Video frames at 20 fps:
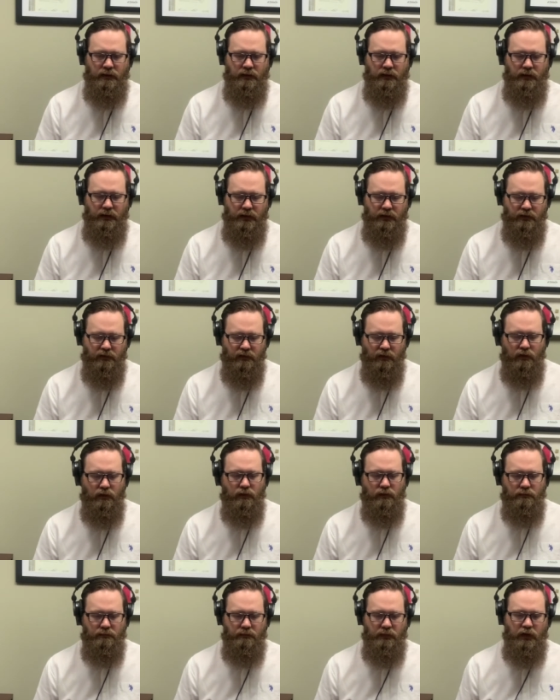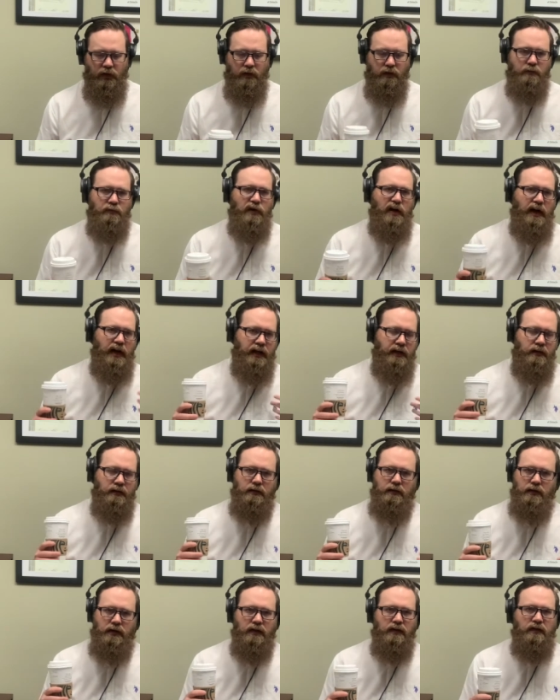And so, Brad
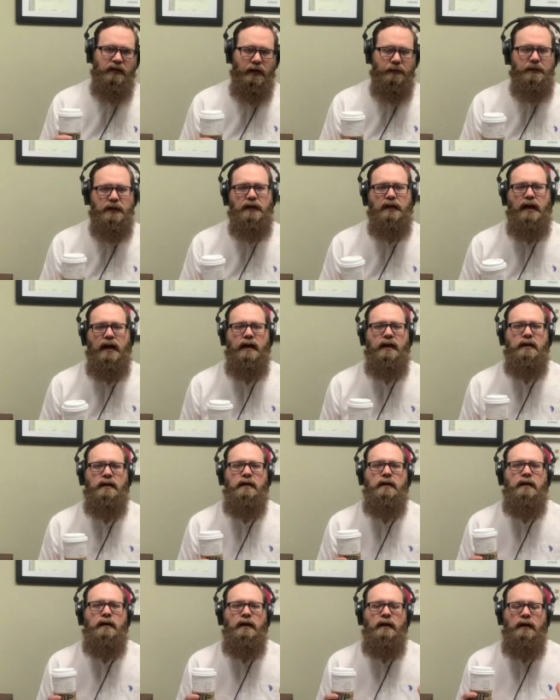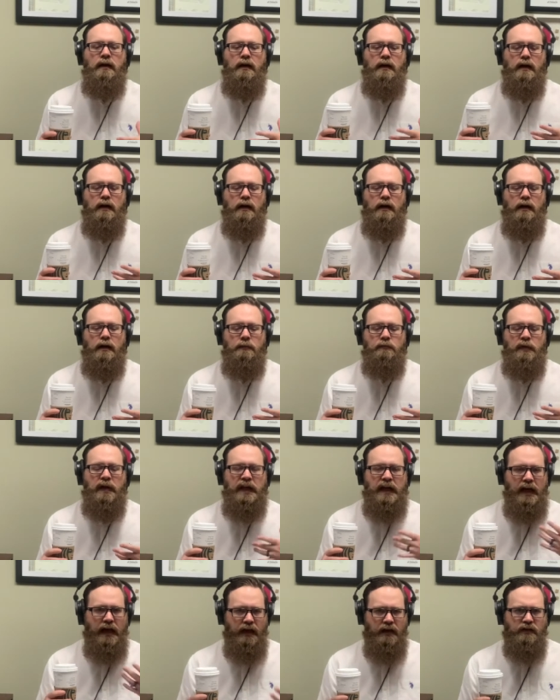accepted that, but
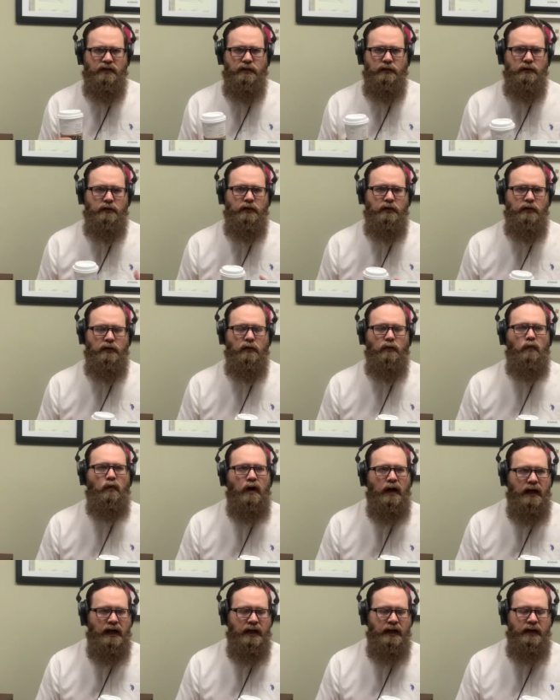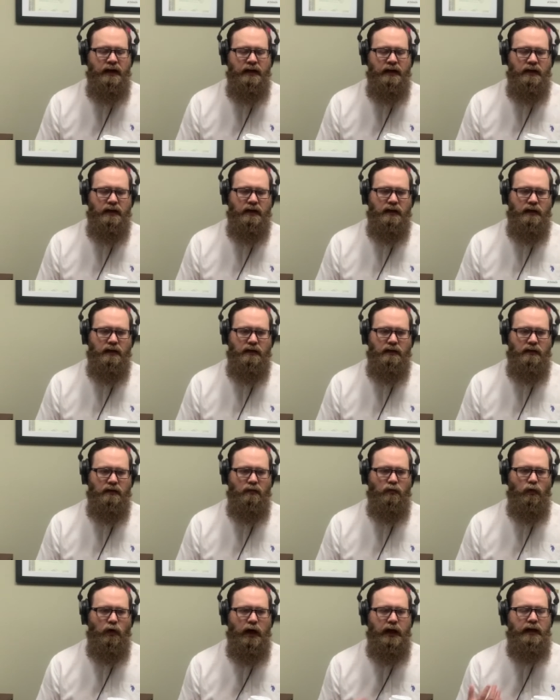he asked her, why
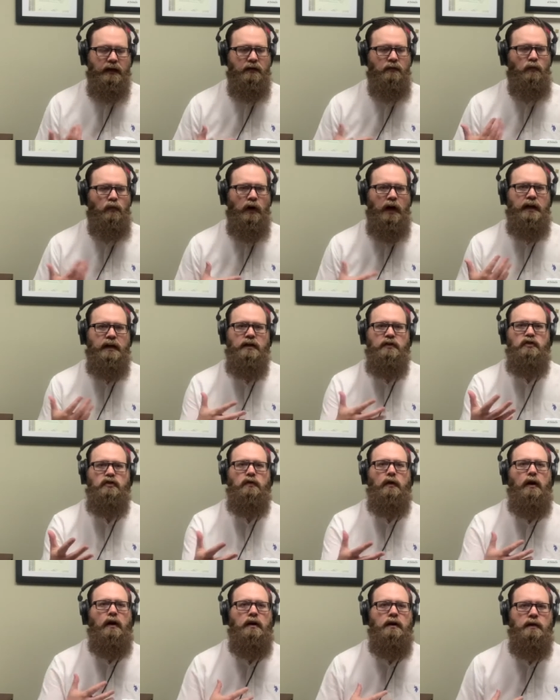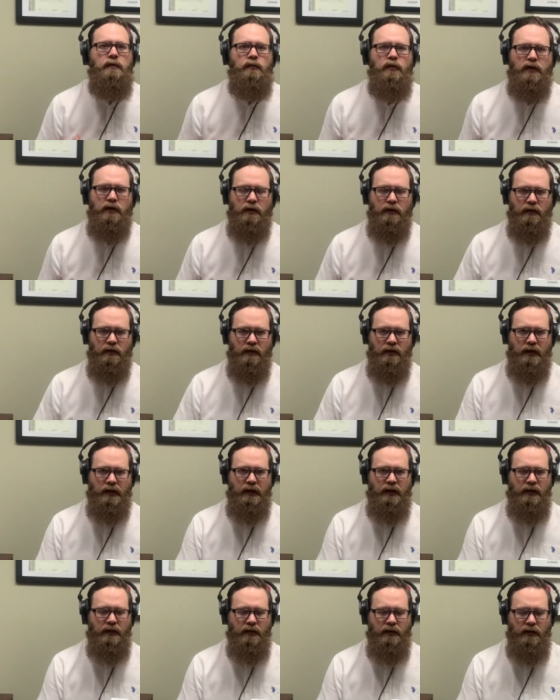did you harbor
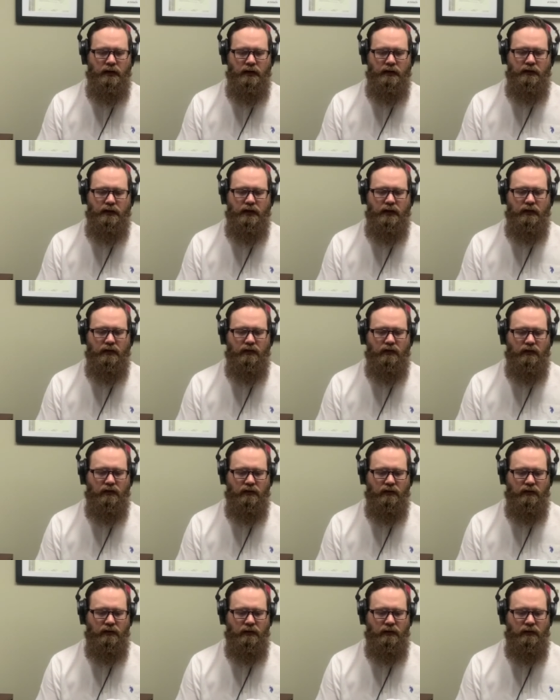these